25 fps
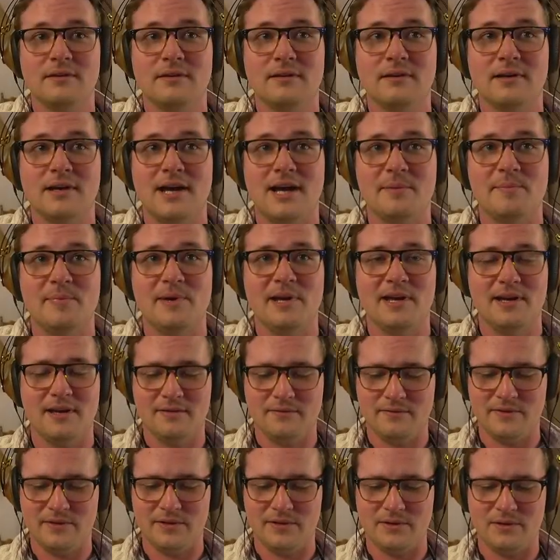iPad
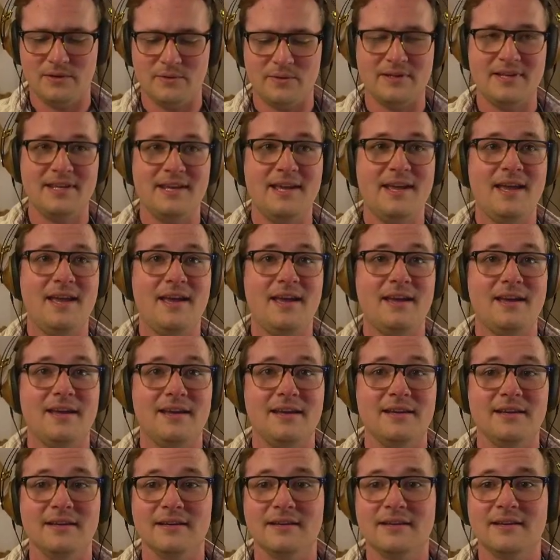view.
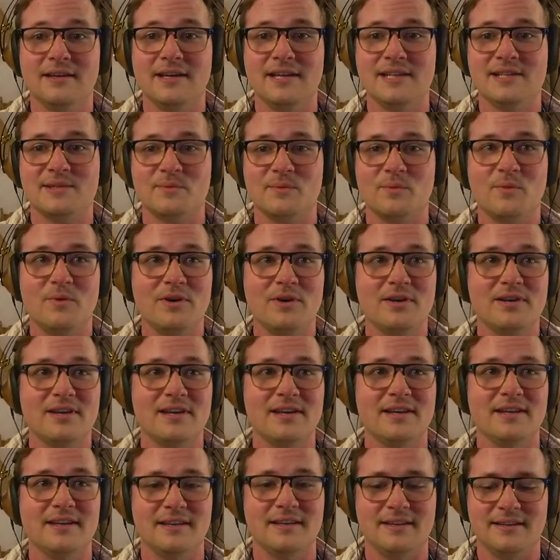Yay! It's
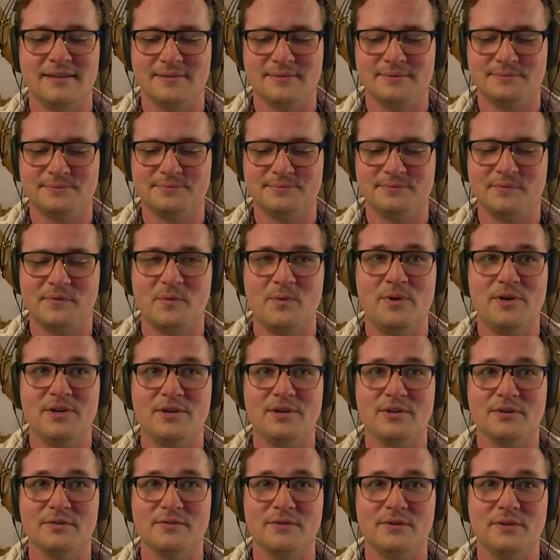working!
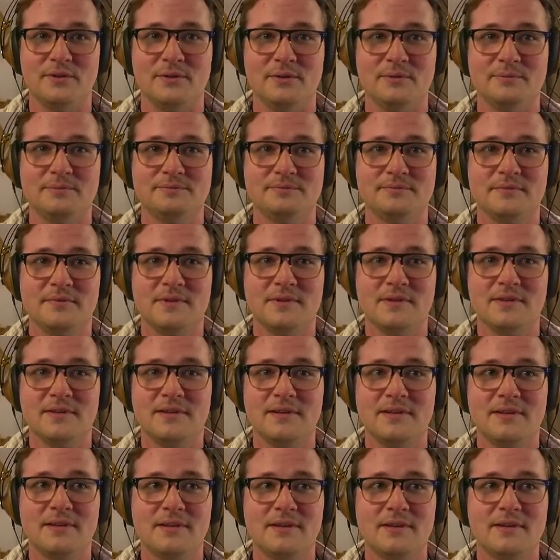Wonderful.
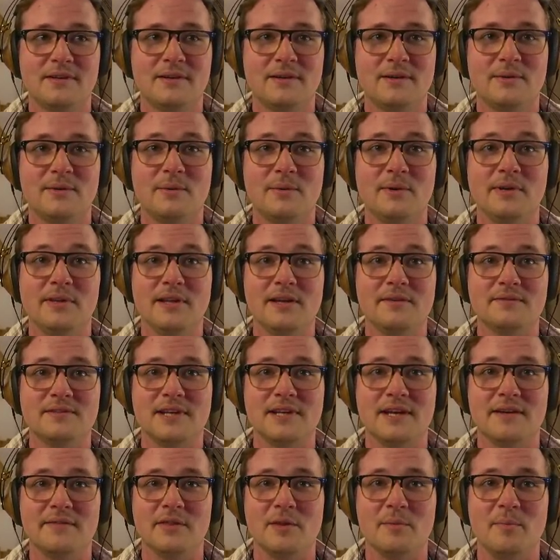We love to
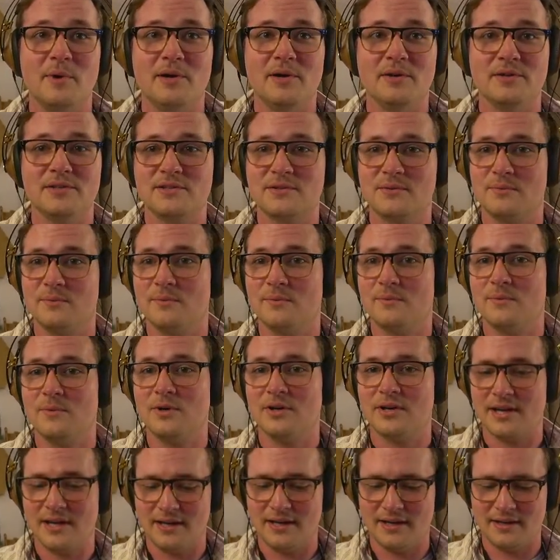have the most
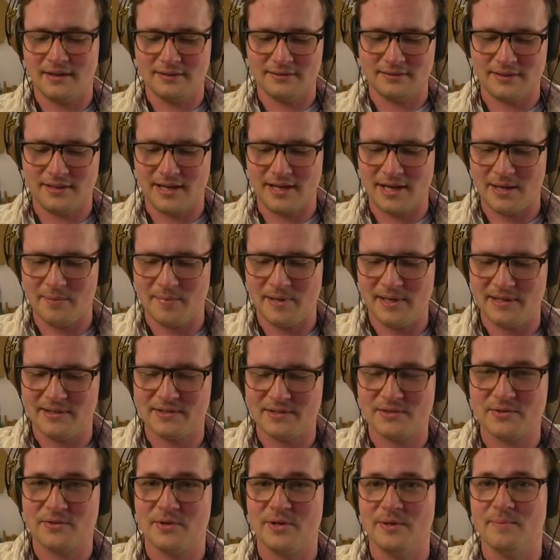working iPad
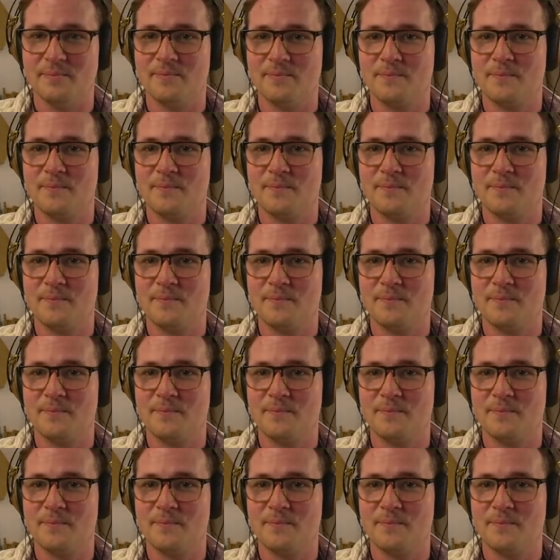stream.